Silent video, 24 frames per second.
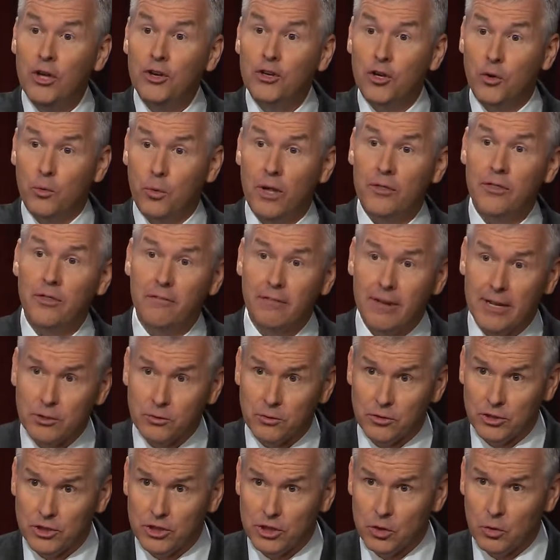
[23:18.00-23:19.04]
to run the
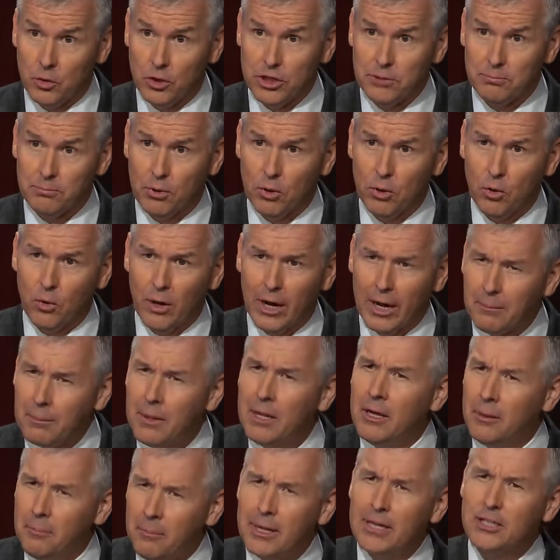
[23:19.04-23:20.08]
Veterans Choice program,
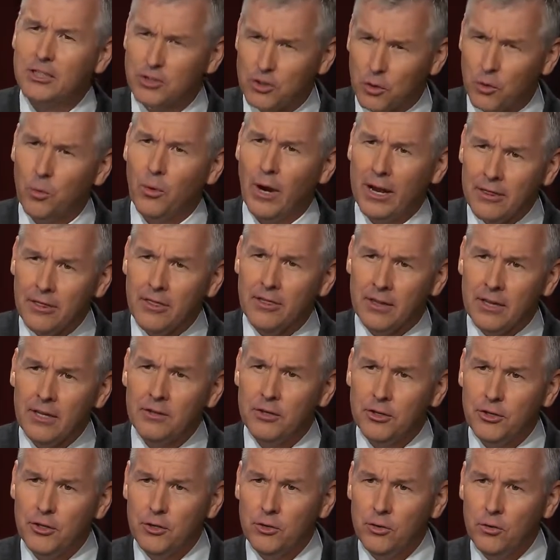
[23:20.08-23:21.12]
but it's the right thing
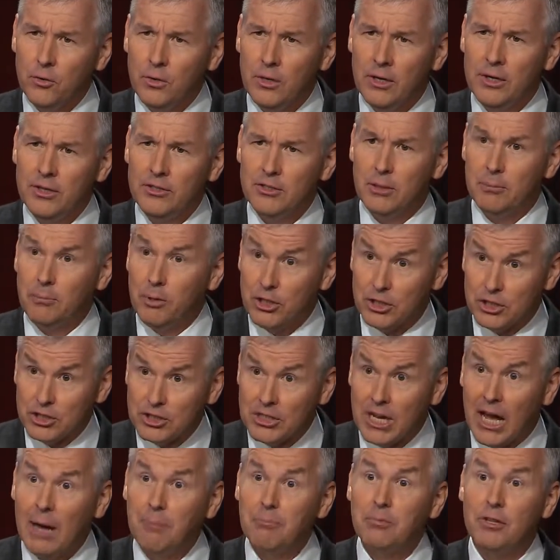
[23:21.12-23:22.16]
to do to put a
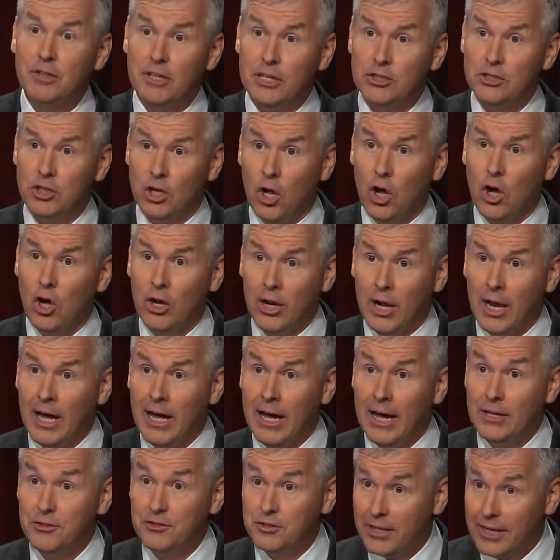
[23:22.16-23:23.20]
stop to these long
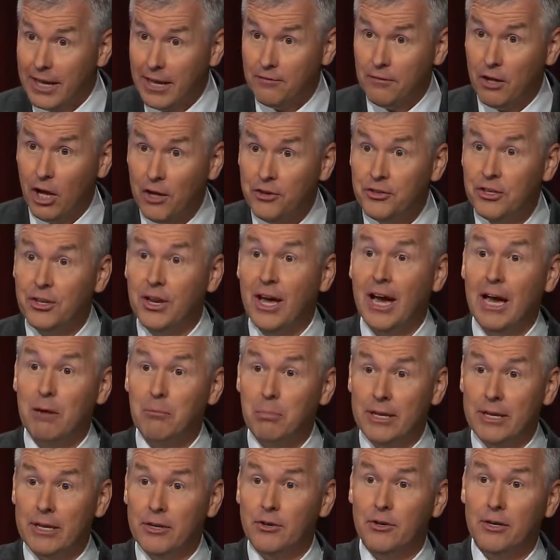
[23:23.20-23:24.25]
lines that have
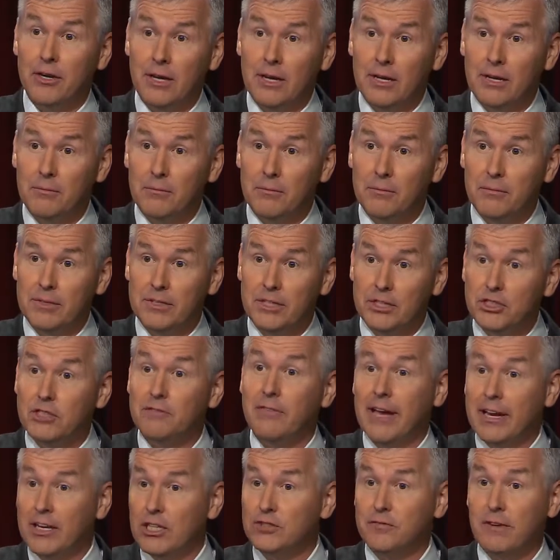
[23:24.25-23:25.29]
undeniably
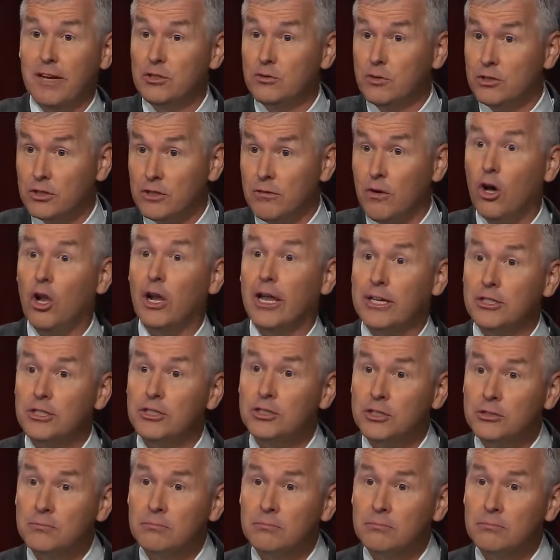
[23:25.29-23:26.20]
disadvantaged veterans of all ages.